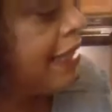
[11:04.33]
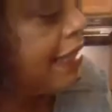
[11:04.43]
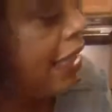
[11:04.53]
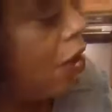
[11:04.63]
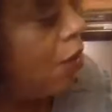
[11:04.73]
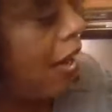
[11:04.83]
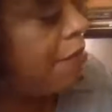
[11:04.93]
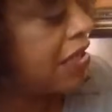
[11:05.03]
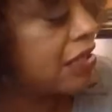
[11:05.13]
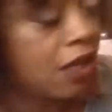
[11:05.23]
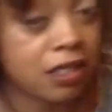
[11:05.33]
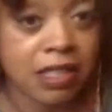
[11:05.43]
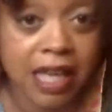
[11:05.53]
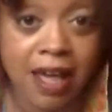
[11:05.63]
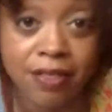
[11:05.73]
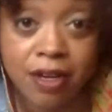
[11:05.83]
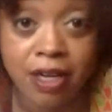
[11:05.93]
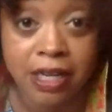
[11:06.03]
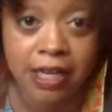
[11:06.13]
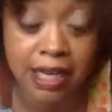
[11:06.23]
So I mixed it all together,
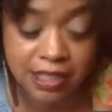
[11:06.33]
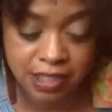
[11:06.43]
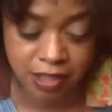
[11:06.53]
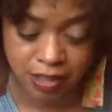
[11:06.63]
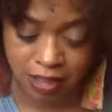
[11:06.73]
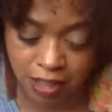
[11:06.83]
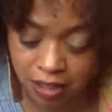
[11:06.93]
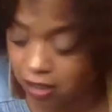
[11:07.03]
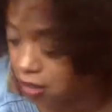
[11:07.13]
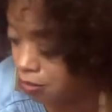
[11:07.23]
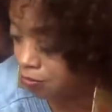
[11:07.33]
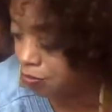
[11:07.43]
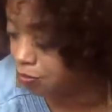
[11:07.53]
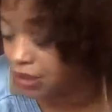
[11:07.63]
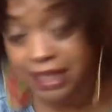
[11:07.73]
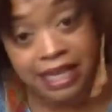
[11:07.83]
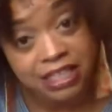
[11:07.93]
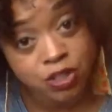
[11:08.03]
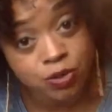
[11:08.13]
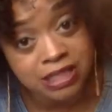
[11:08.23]
and then I just put that
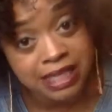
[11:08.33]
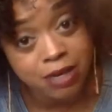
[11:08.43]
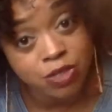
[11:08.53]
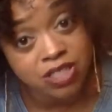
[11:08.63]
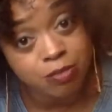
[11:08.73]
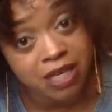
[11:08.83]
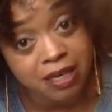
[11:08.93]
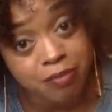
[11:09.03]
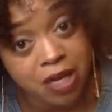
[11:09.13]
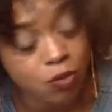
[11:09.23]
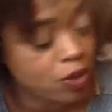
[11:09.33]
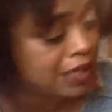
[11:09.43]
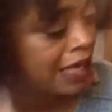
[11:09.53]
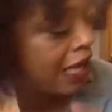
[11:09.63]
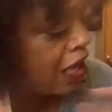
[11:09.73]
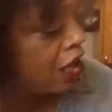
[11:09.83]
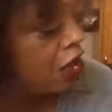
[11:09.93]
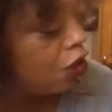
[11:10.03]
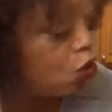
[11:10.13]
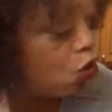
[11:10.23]
into a sandwich to make it melt with
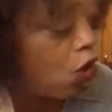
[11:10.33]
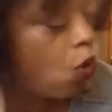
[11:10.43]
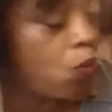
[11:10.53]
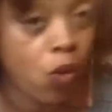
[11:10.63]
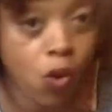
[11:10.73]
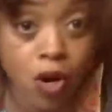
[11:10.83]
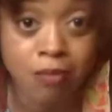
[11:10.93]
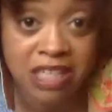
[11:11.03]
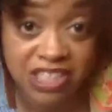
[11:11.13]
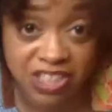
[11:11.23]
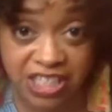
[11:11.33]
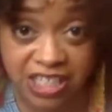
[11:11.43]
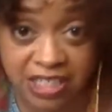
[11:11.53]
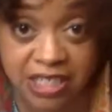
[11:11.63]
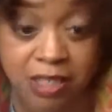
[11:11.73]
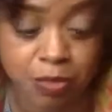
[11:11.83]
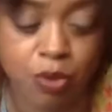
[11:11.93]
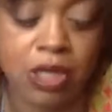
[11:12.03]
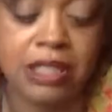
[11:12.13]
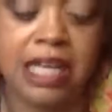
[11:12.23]
lukewarm cheese. It's
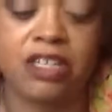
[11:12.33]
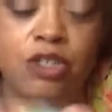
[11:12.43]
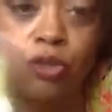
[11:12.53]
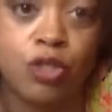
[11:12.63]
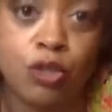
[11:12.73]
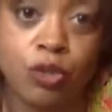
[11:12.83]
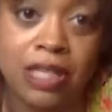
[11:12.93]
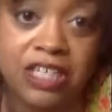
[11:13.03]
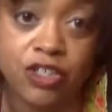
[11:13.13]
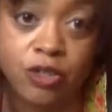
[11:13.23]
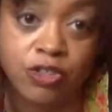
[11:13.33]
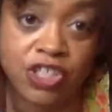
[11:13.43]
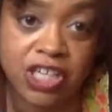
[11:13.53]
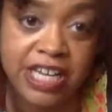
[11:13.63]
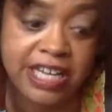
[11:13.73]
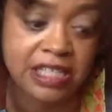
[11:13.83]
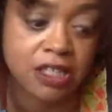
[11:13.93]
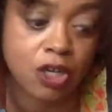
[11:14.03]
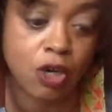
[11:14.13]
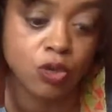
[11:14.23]
important that you let your cheese
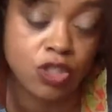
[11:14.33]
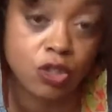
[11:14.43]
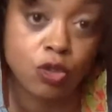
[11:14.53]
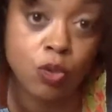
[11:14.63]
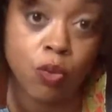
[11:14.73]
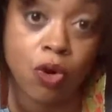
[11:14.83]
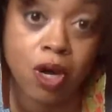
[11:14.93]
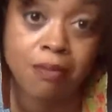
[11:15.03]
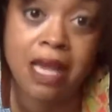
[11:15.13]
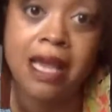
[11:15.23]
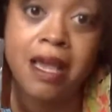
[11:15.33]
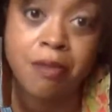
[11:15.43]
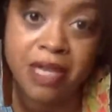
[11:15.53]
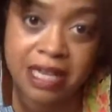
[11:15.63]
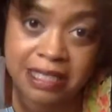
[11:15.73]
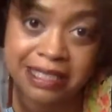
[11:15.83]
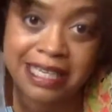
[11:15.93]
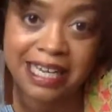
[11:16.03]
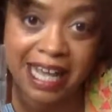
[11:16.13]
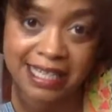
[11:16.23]
go to lukewarm because
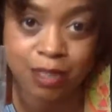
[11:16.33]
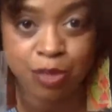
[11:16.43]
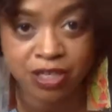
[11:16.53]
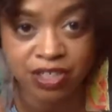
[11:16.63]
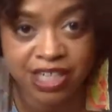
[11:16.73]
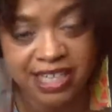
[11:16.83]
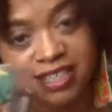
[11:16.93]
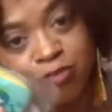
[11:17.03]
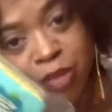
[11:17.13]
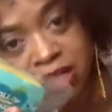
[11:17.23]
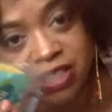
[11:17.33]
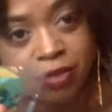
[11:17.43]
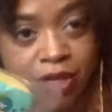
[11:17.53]
then it has a better chance of melting.